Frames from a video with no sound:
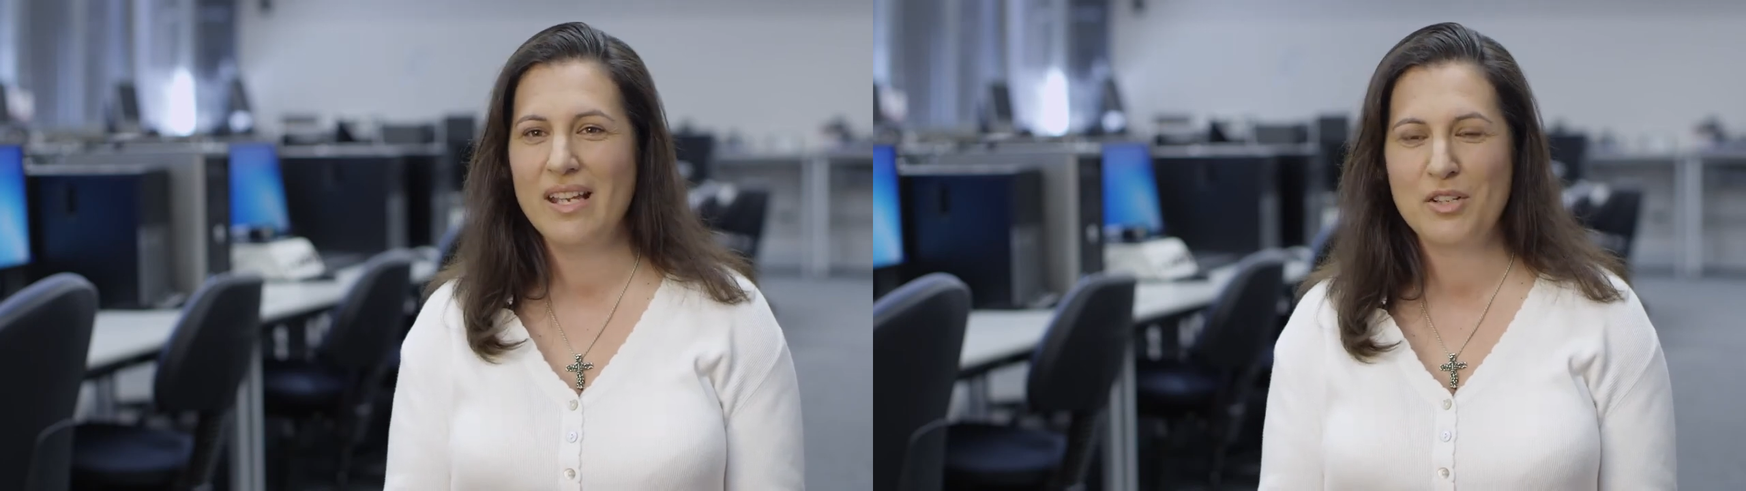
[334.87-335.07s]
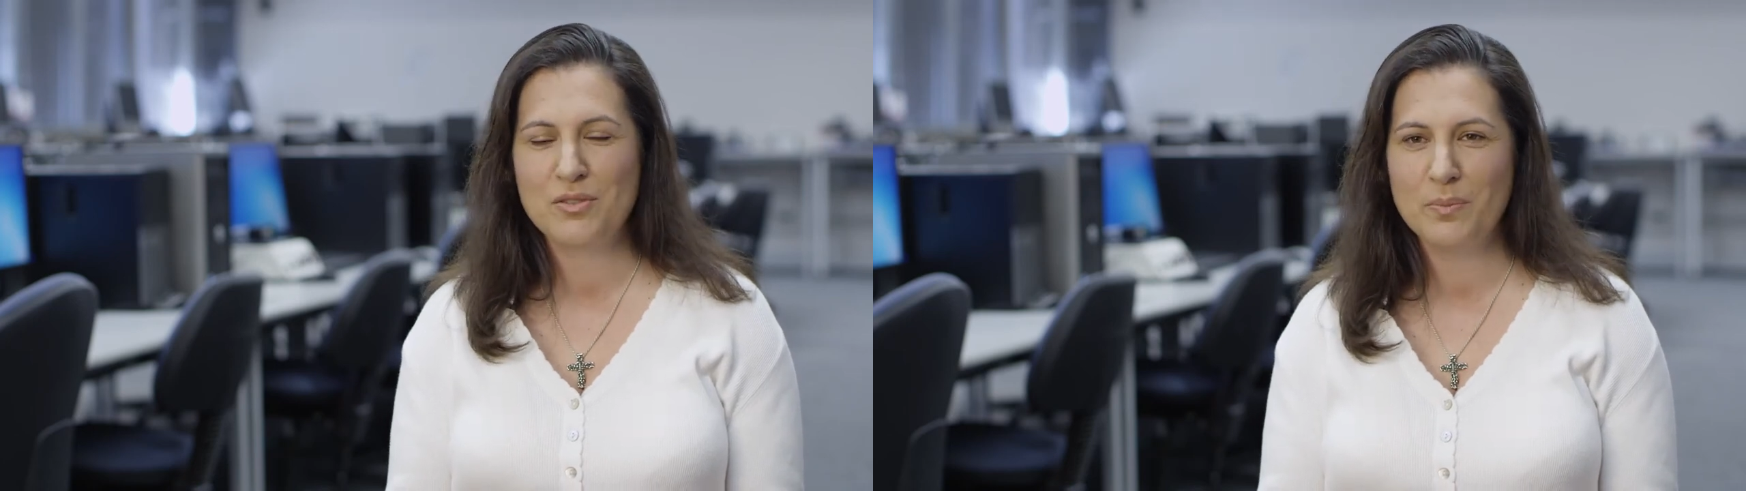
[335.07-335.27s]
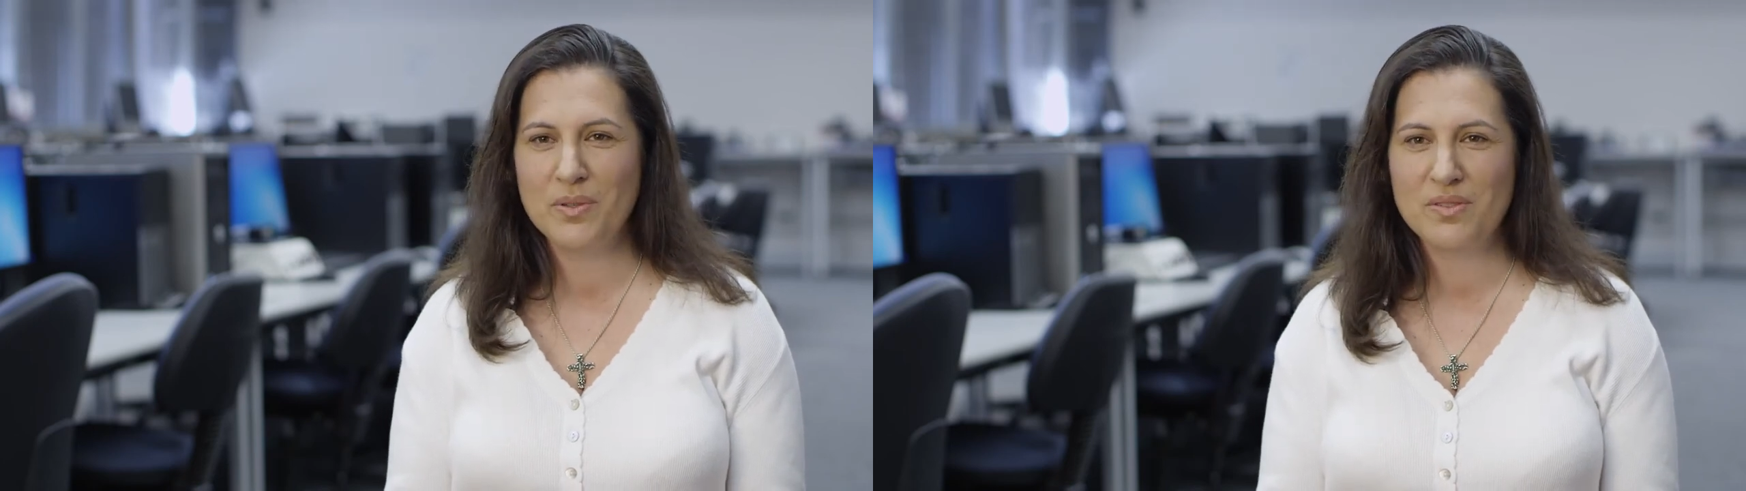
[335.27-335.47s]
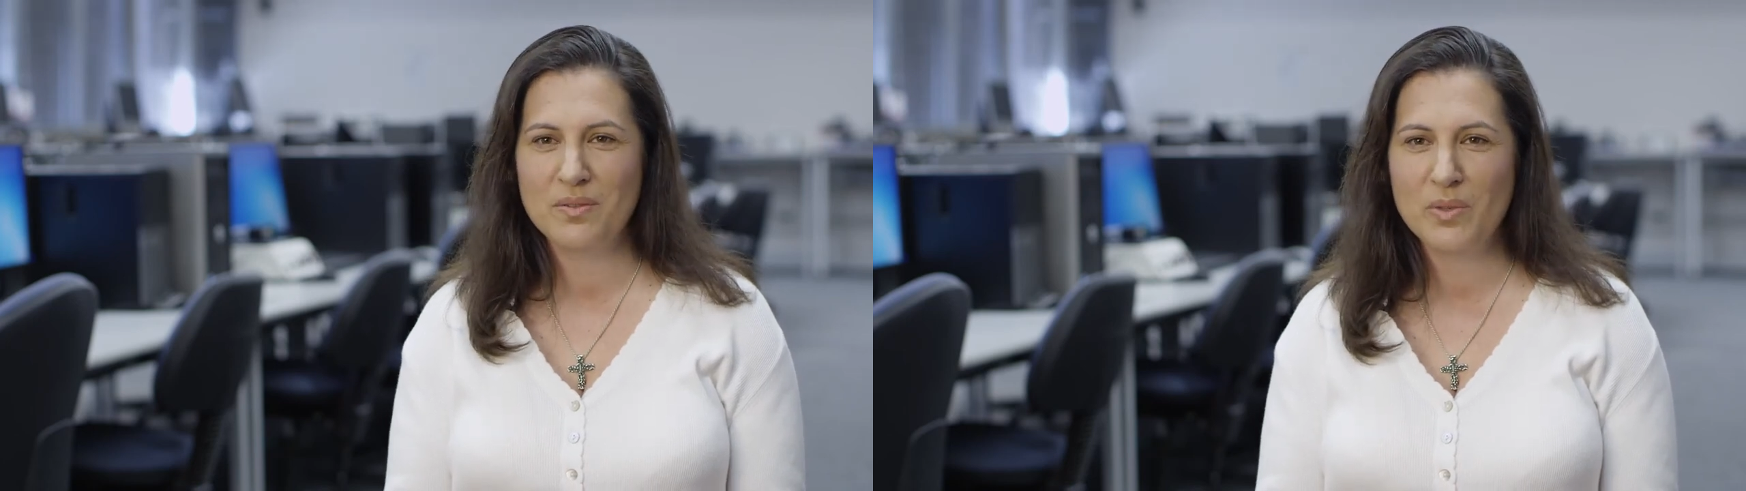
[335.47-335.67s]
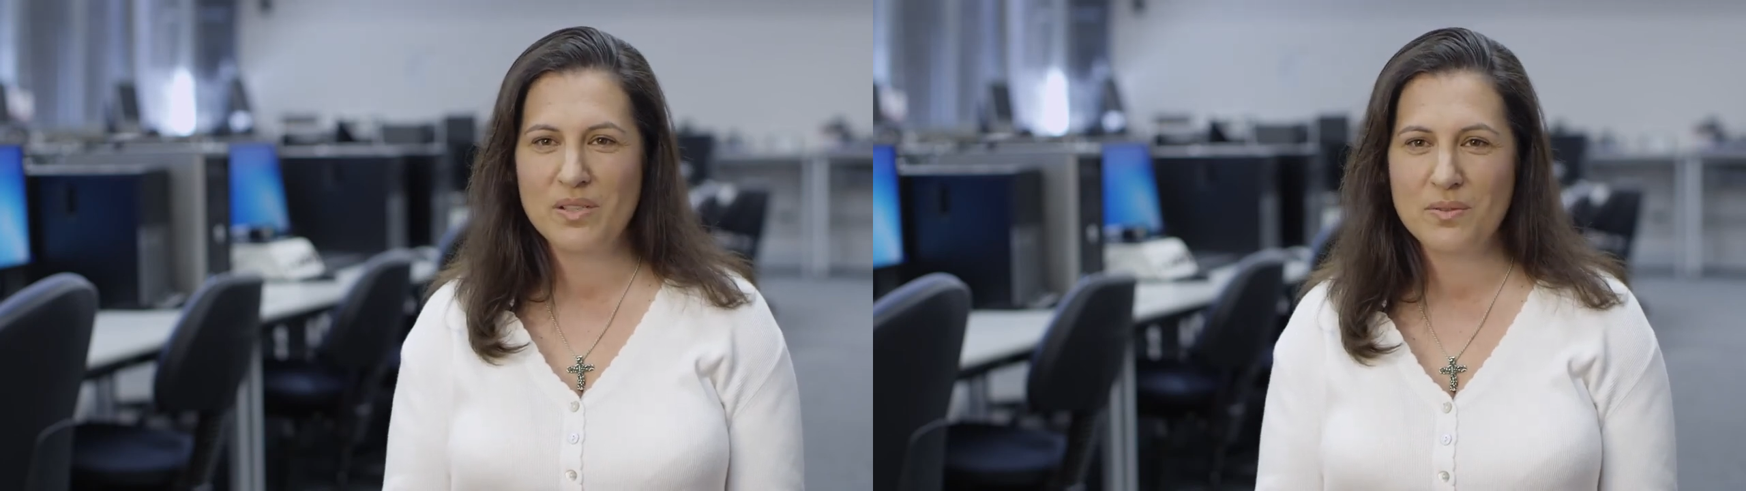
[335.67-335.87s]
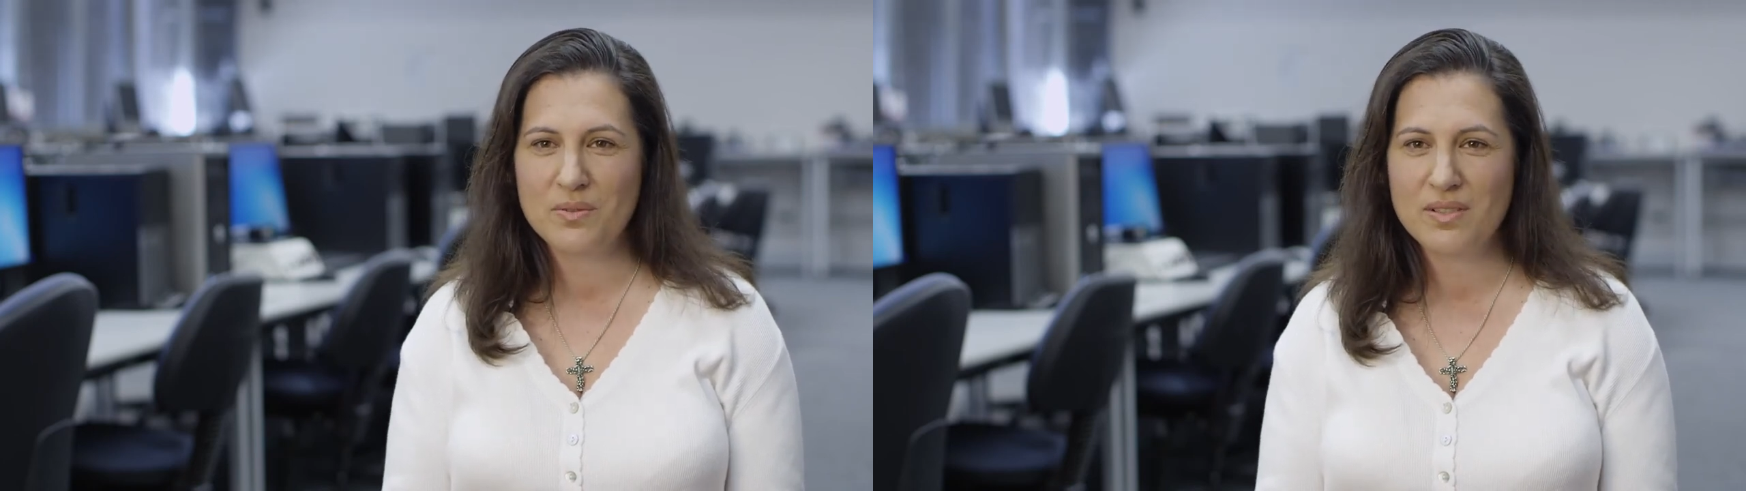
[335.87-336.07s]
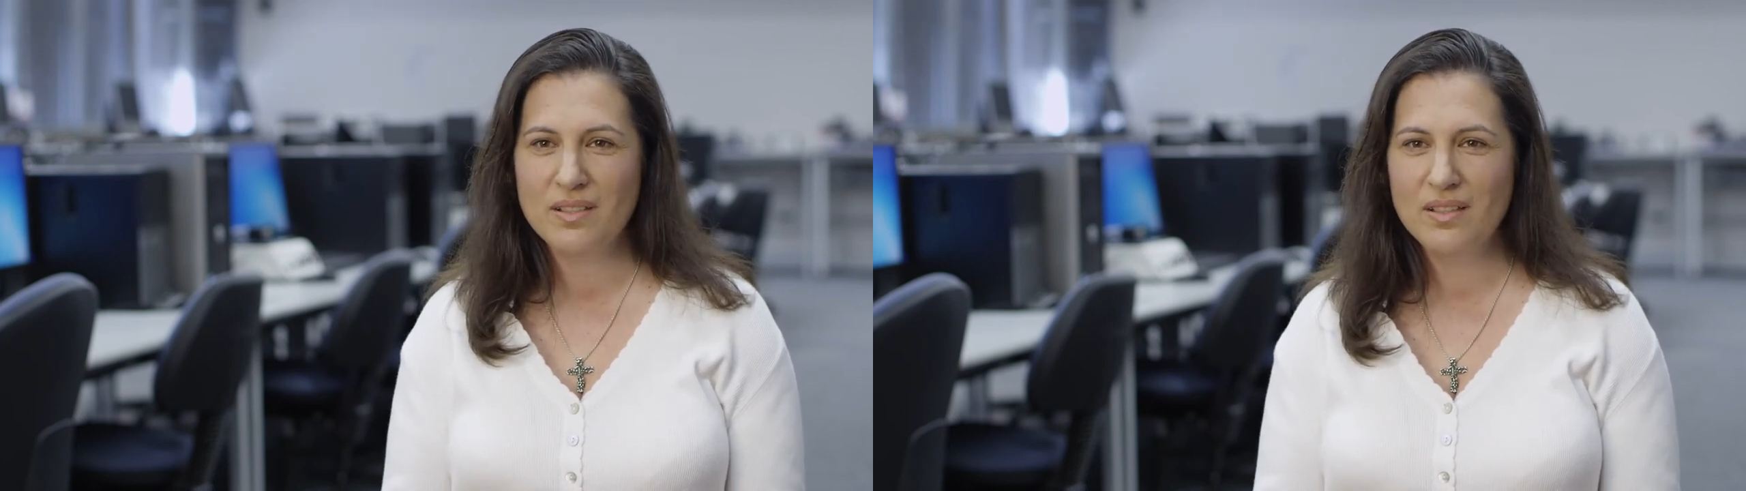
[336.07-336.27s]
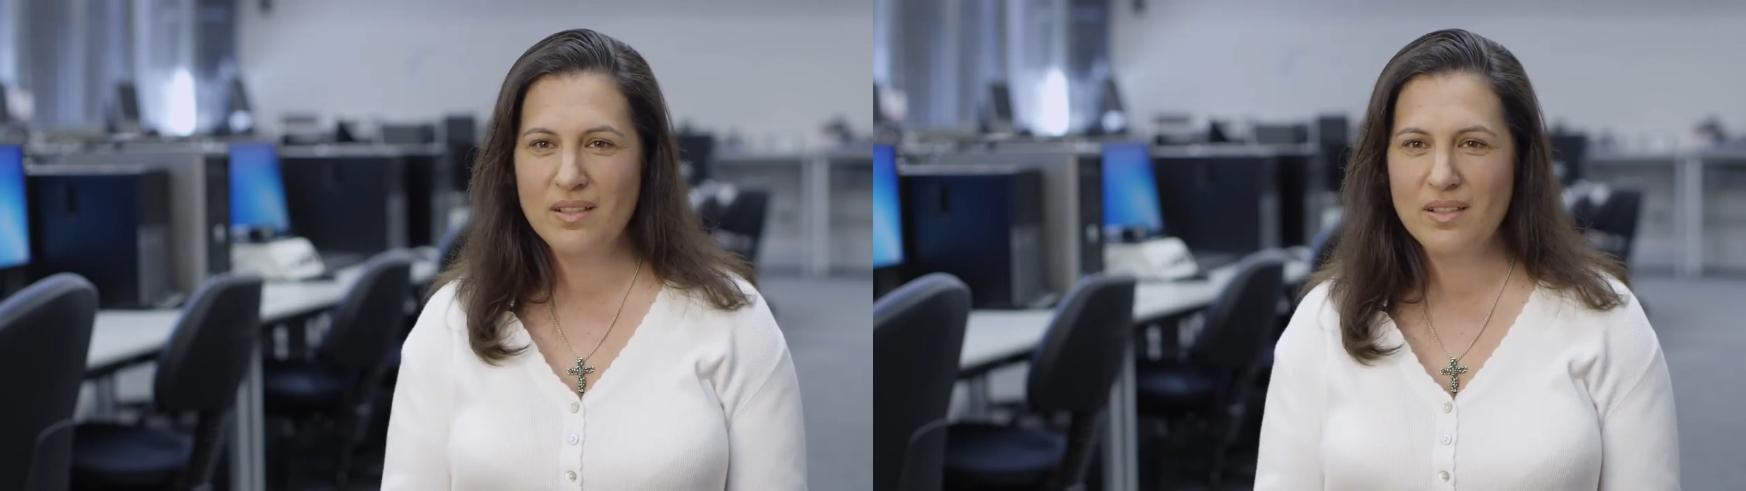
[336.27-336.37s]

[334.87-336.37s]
extra bells and whistles.